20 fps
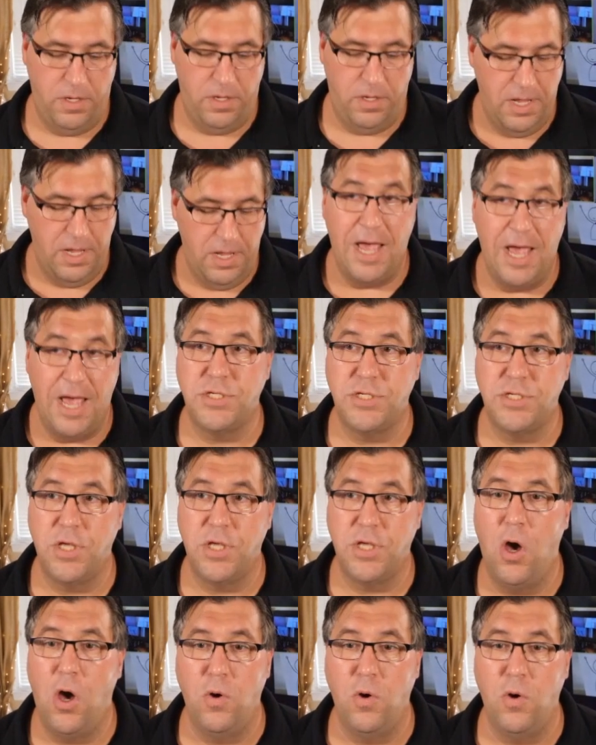
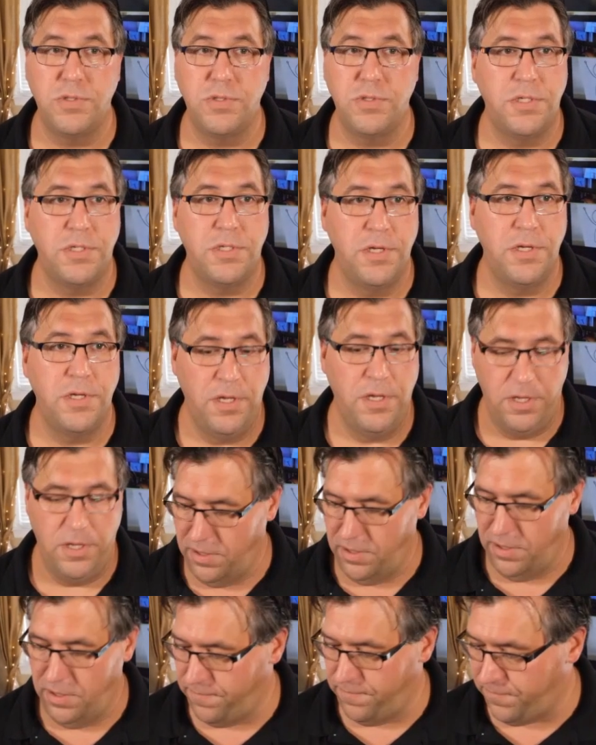host.
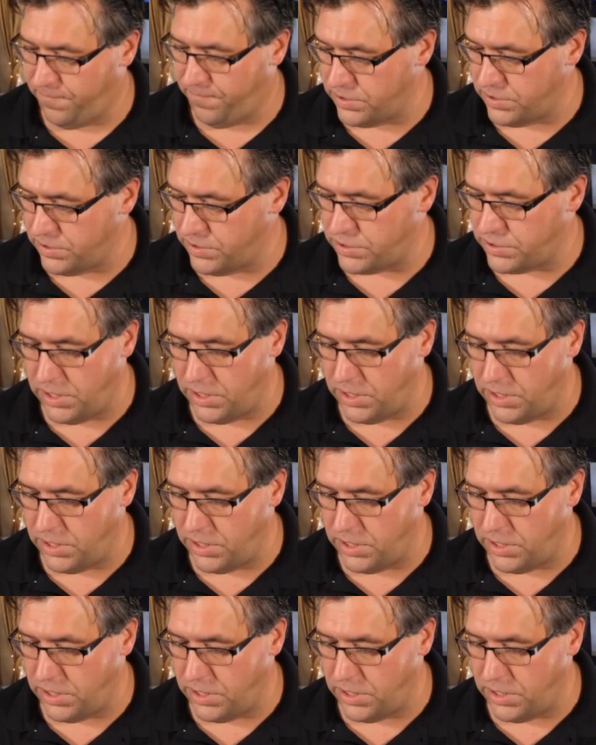The first thing you'll